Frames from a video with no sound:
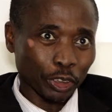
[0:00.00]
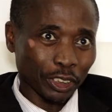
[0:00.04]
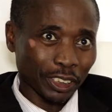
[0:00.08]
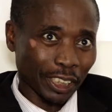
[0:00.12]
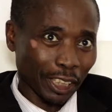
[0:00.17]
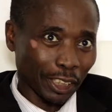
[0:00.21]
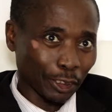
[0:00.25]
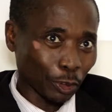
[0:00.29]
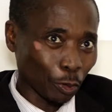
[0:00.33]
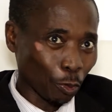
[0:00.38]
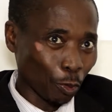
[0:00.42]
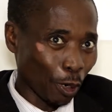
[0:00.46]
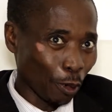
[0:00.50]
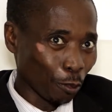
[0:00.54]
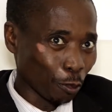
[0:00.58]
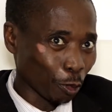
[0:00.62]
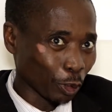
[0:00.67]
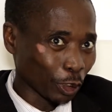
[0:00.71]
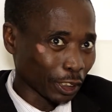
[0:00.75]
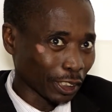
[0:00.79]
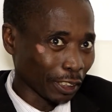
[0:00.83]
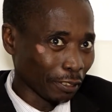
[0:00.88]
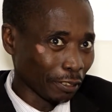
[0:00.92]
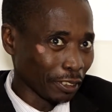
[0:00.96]
Section
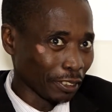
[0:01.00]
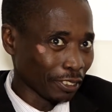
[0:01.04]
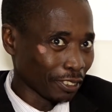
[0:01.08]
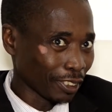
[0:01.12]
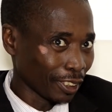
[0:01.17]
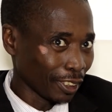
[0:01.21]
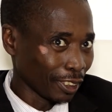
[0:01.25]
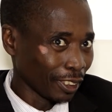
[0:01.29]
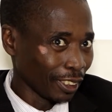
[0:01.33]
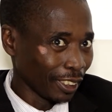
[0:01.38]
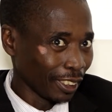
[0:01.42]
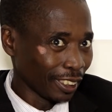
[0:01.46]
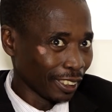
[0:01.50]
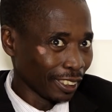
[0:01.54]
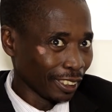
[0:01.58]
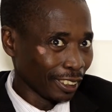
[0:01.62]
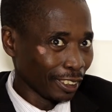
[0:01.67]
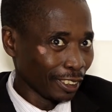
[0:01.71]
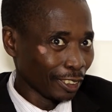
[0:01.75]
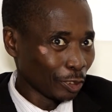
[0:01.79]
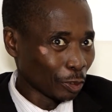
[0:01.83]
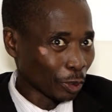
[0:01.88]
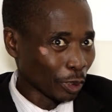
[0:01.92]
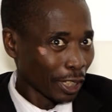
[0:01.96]
1473
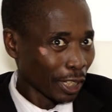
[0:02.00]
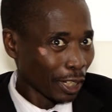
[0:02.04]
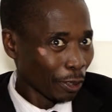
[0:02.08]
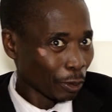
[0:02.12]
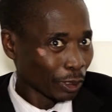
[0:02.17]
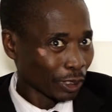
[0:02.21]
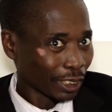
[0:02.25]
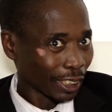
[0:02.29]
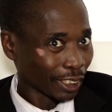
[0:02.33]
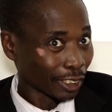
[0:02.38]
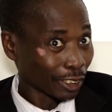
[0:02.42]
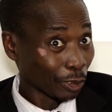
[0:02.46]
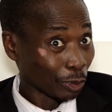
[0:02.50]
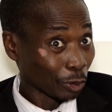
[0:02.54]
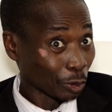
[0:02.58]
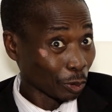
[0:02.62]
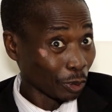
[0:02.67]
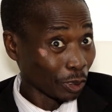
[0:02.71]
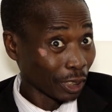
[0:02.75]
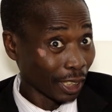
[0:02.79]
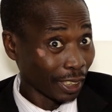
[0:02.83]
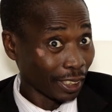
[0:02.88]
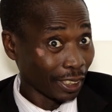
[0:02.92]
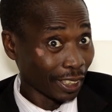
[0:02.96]
together with Section
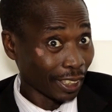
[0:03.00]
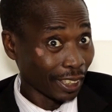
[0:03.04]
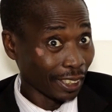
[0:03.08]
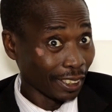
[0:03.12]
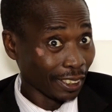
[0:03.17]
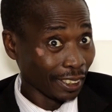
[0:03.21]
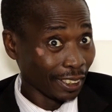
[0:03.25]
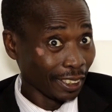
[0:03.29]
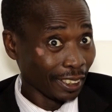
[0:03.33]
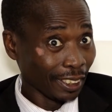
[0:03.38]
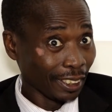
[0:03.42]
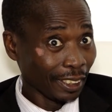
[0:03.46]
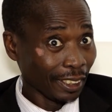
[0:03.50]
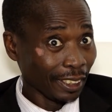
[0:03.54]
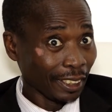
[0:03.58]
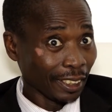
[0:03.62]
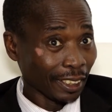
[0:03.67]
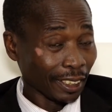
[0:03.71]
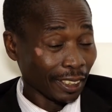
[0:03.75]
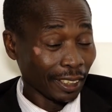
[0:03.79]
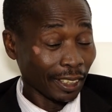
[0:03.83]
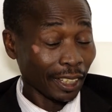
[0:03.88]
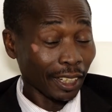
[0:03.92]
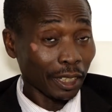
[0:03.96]
299,
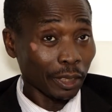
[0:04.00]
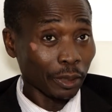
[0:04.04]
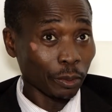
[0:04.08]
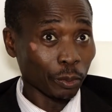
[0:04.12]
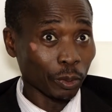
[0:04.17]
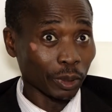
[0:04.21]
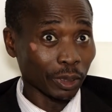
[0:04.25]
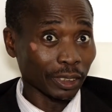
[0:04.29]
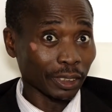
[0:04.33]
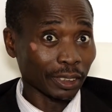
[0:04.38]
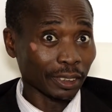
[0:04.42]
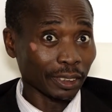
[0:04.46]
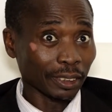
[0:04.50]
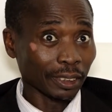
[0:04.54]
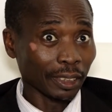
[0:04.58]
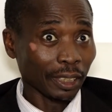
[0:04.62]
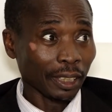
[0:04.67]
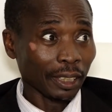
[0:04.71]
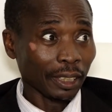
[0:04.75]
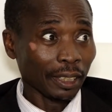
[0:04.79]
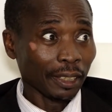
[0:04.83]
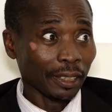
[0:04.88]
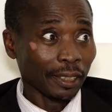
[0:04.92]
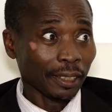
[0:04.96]
in other words,
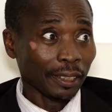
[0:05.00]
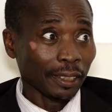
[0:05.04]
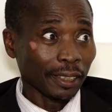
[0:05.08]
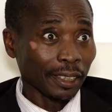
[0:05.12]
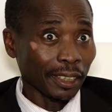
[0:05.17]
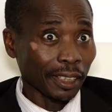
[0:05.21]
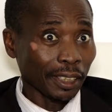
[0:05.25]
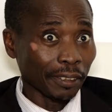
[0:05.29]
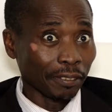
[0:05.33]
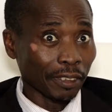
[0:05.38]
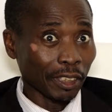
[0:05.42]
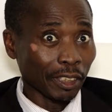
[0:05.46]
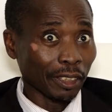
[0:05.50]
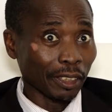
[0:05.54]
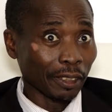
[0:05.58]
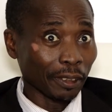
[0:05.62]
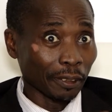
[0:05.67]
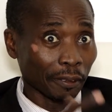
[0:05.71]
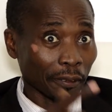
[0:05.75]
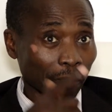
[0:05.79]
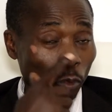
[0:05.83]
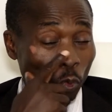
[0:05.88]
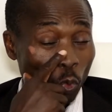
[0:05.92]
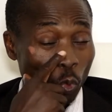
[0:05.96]

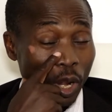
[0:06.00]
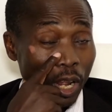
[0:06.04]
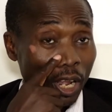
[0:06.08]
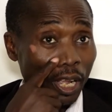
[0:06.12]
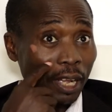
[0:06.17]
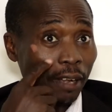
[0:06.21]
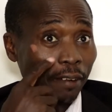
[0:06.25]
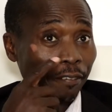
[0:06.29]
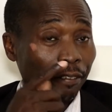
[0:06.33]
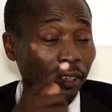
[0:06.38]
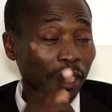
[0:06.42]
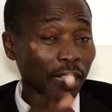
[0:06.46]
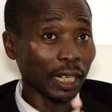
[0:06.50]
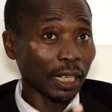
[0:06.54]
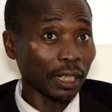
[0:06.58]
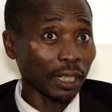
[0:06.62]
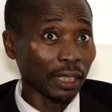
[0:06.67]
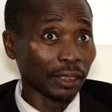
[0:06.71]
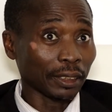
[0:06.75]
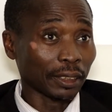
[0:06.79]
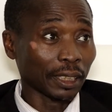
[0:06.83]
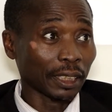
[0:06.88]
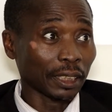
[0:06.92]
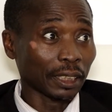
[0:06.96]
where Federal
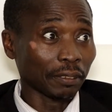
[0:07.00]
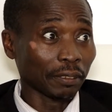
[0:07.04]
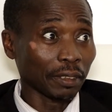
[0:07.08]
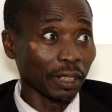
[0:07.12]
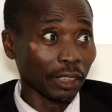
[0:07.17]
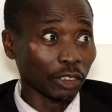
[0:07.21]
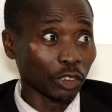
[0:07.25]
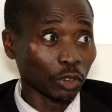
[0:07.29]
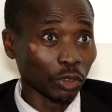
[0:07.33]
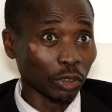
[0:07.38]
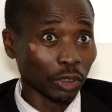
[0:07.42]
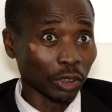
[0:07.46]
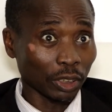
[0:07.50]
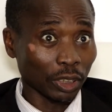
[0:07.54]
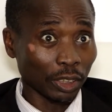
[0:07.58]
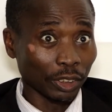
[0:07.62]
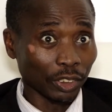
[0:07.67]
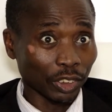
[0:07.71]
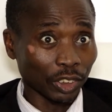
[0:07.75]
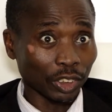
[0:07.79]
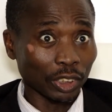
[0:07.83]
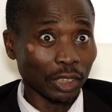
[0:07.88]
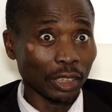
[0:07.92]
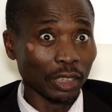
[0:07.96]
Executive Council is
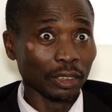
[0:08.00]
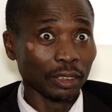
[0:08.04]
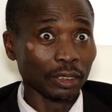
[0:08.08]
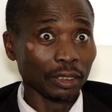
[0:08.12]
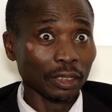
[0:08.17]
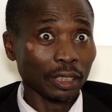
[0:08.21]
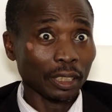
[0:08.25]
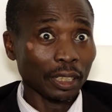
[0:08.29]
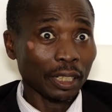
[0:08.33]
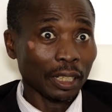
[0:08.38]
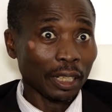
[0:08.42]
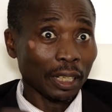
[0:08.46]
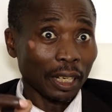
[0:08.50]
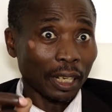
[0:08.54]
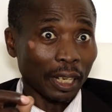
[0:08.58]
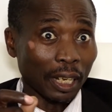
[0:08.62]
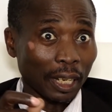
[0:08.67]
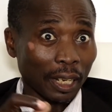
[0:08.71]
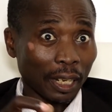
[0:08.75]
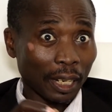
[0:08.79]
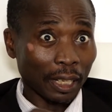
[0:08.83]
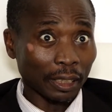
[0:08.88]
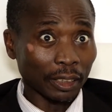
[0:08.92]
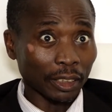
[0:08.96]
concerned
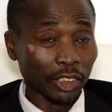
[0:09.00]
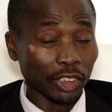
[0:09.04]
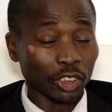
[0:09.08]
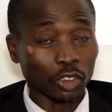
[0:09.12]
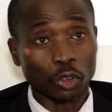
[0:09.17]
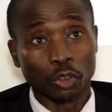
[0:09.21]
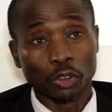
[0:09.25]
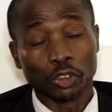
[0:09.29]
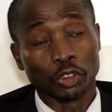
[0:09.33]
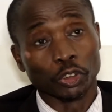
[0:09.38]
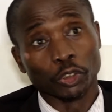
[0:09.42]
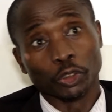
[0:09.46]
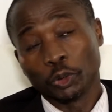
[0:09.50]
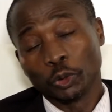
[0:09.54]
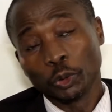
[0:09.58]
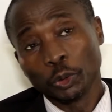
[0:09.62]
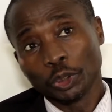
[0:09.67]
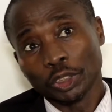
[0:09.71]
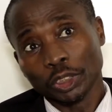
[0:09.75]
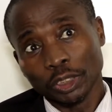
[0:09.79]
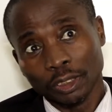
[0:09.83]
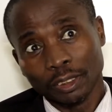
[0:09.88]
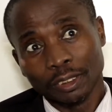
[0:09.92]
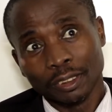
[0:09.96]
and its
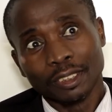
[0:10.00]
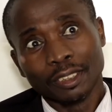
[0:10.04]
Constitution,